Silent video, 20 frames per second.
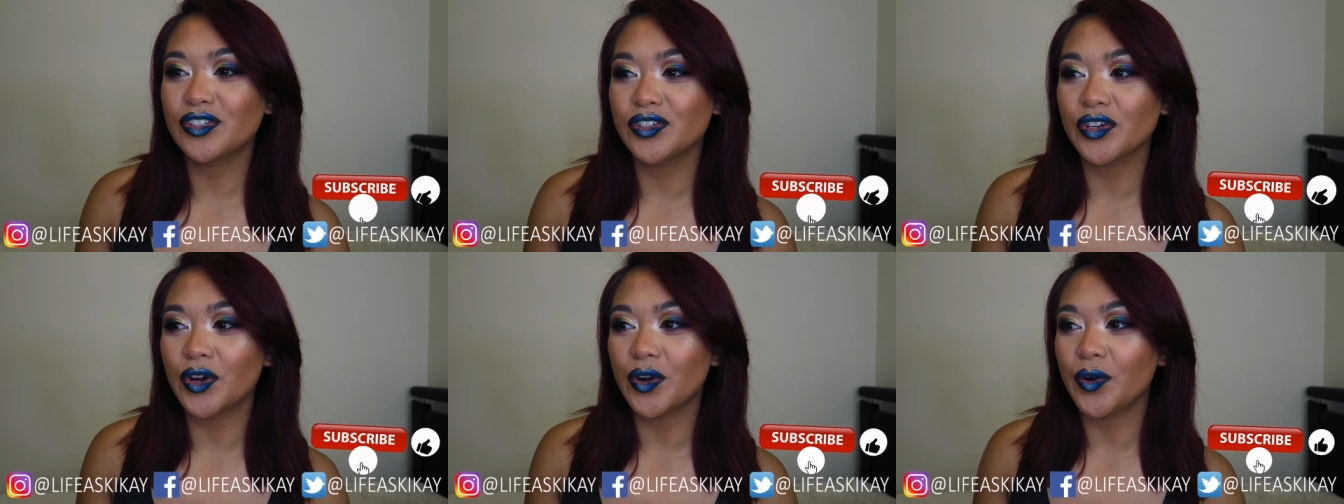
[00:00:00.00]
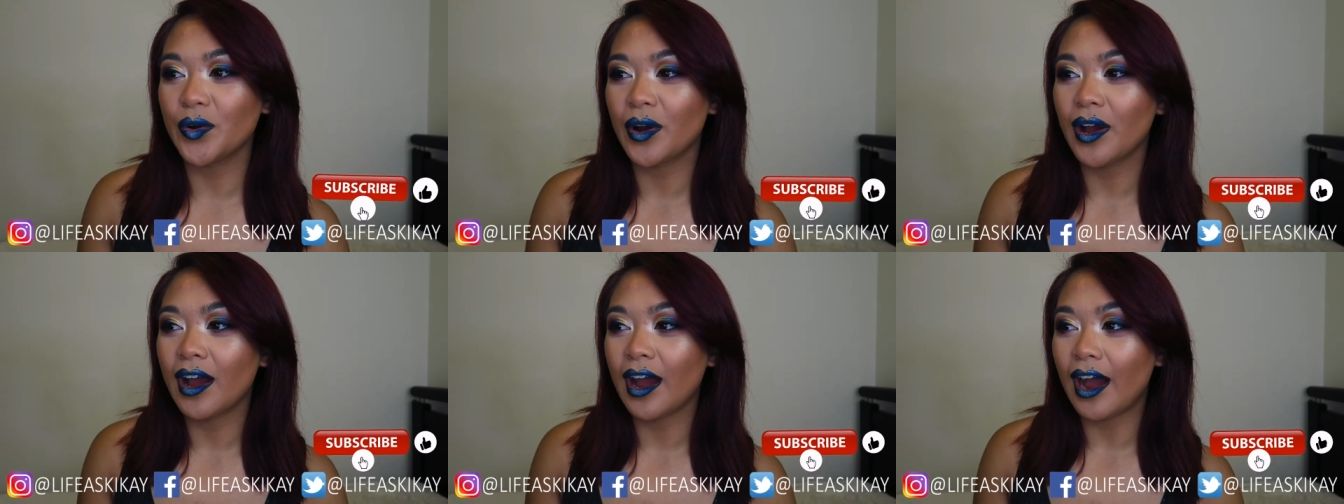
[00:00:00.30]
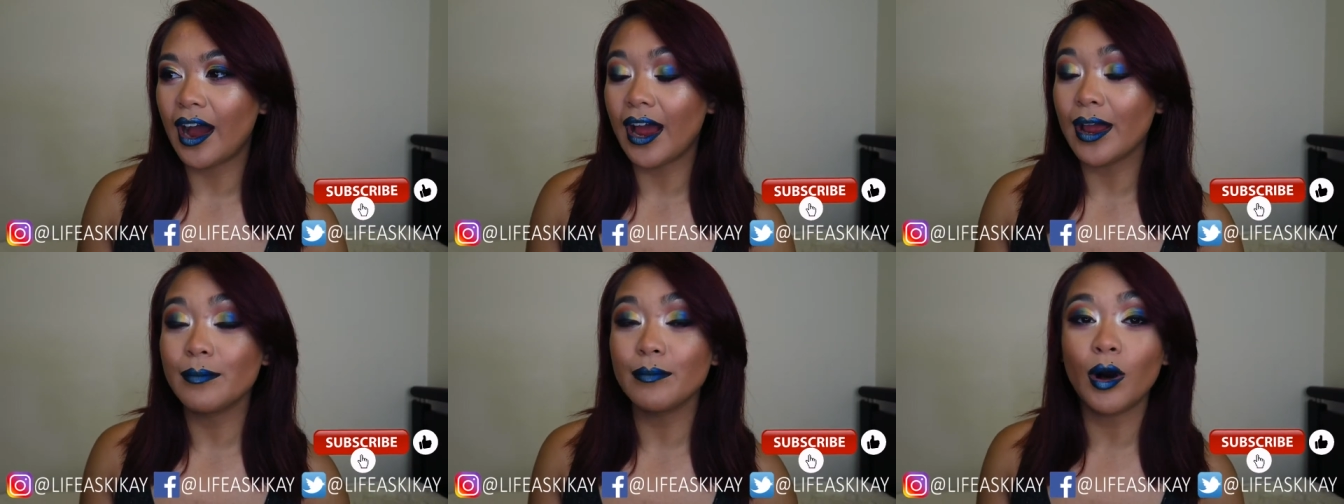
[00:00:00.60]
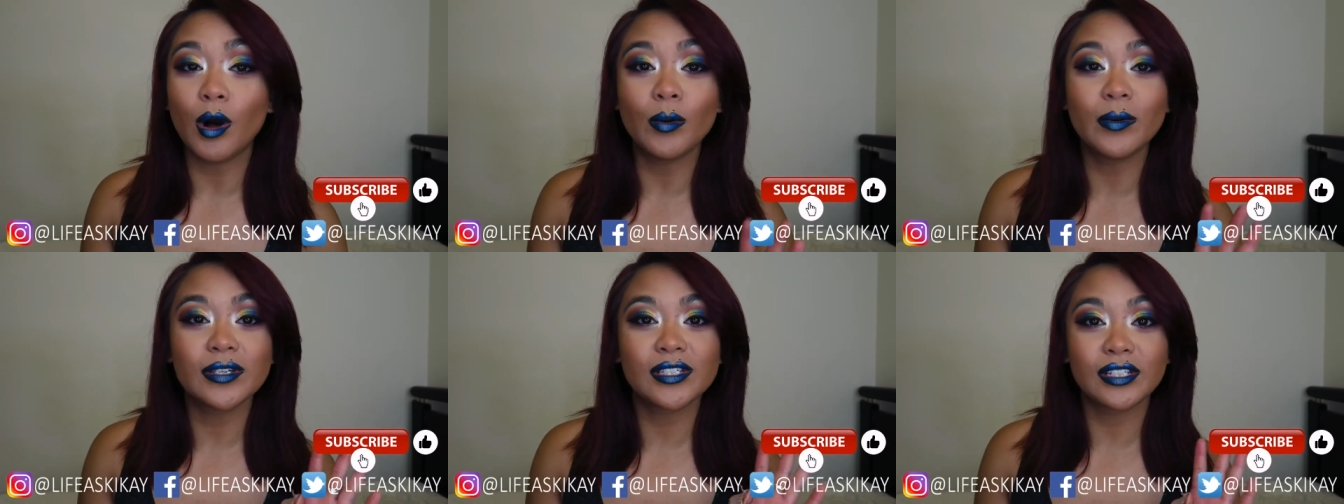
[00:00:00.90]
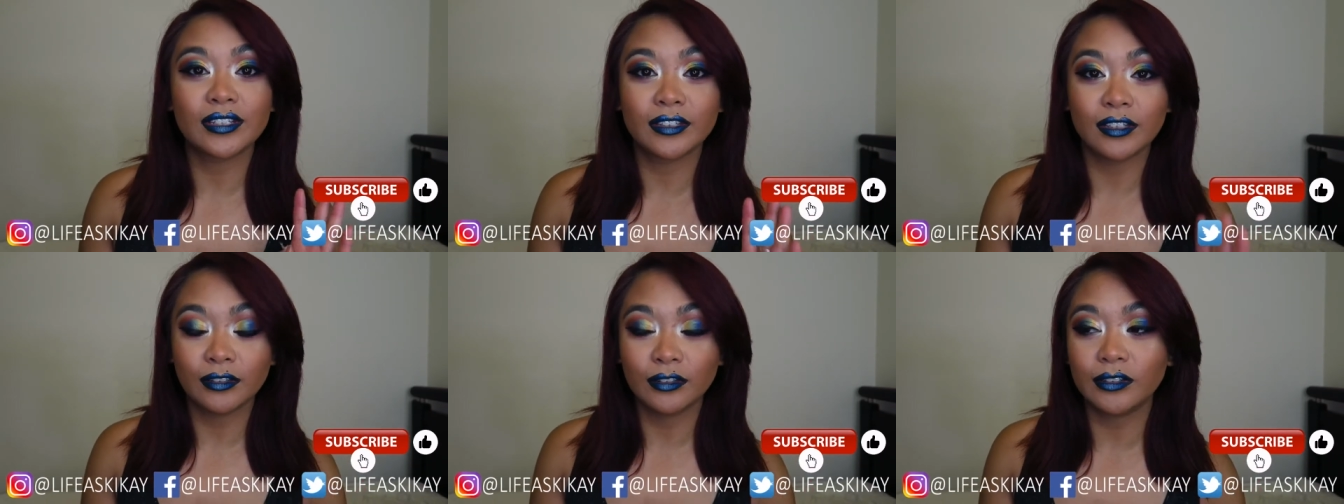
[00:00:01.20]
so I'm always
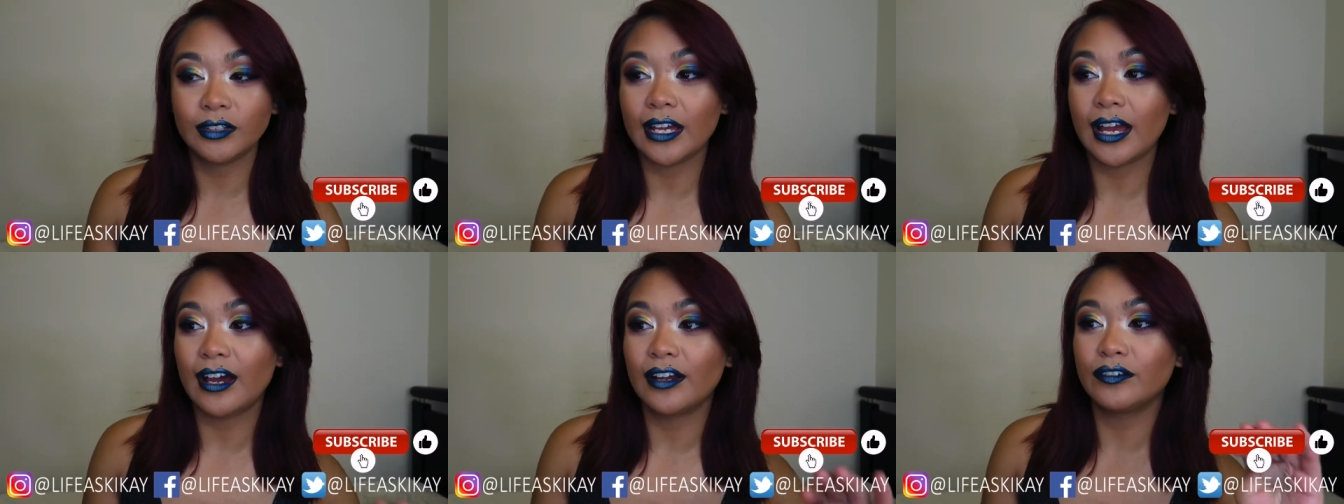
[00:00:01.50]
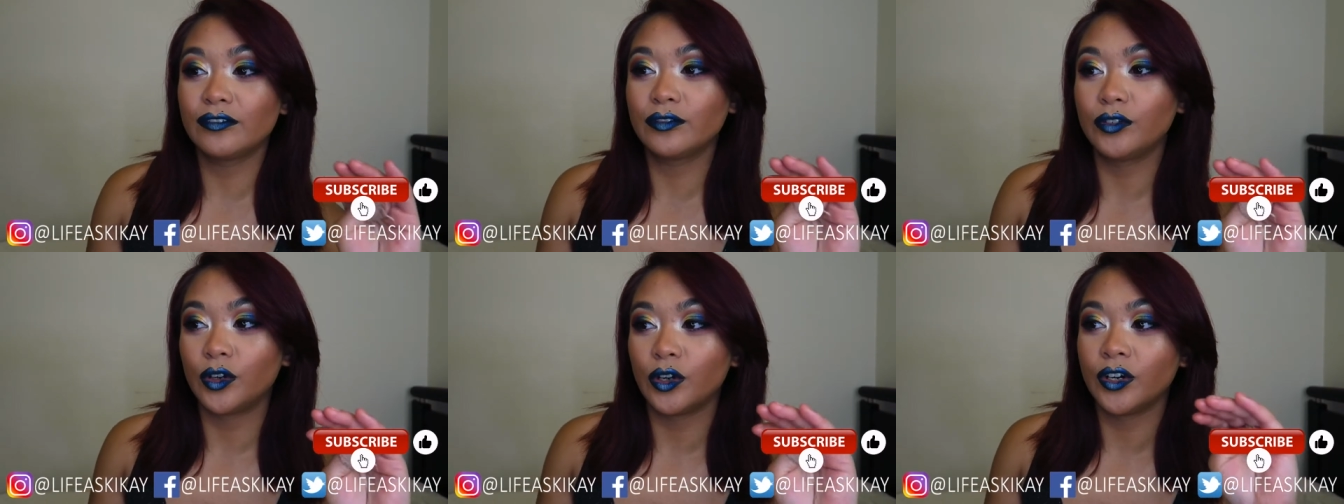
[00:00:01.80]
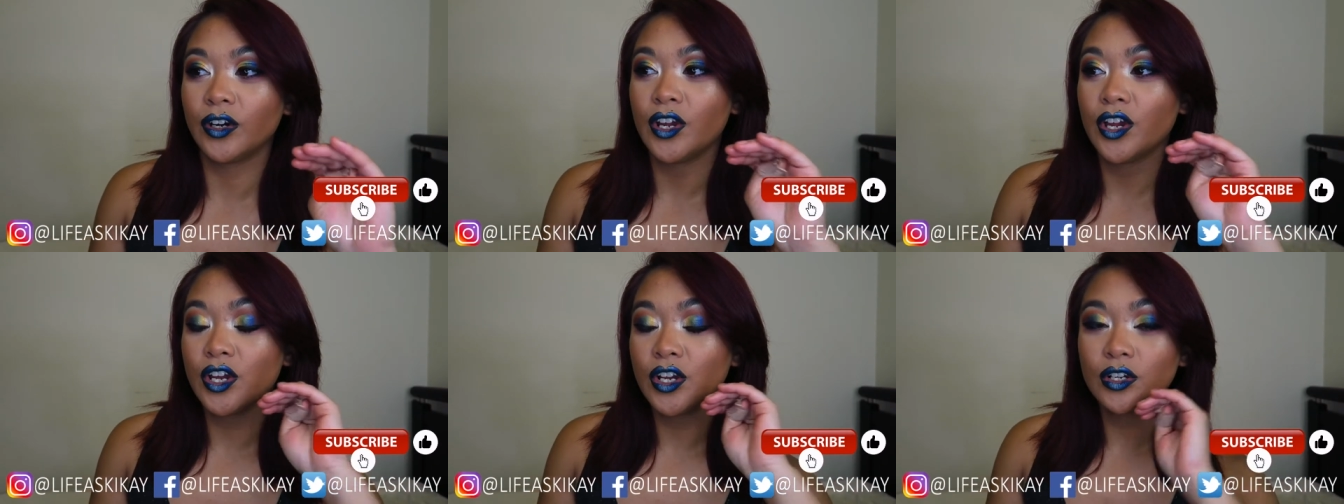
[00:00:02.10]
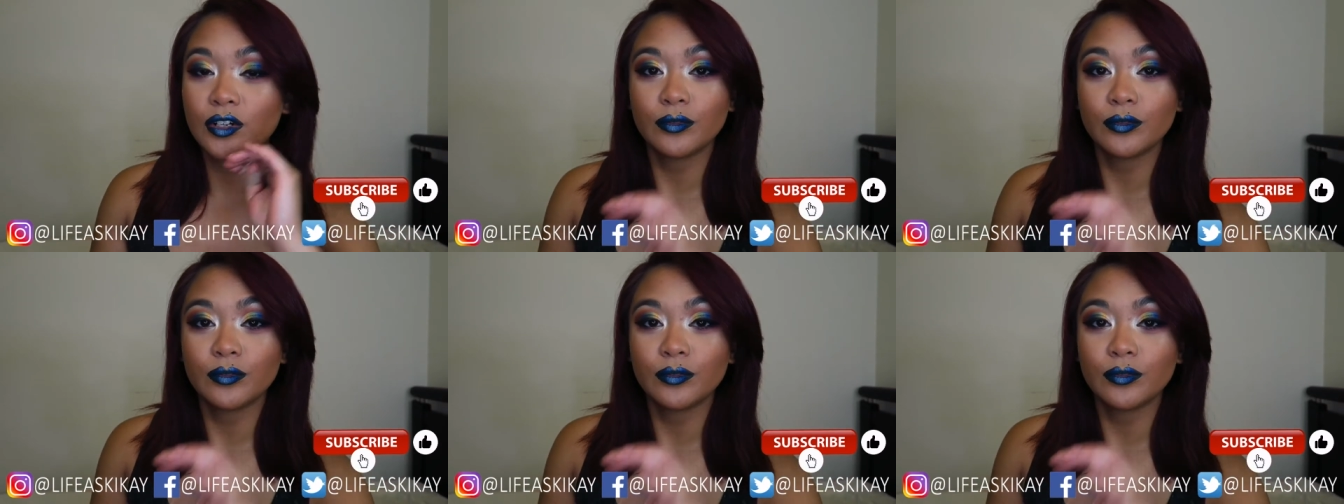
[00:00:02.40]
on the lookout for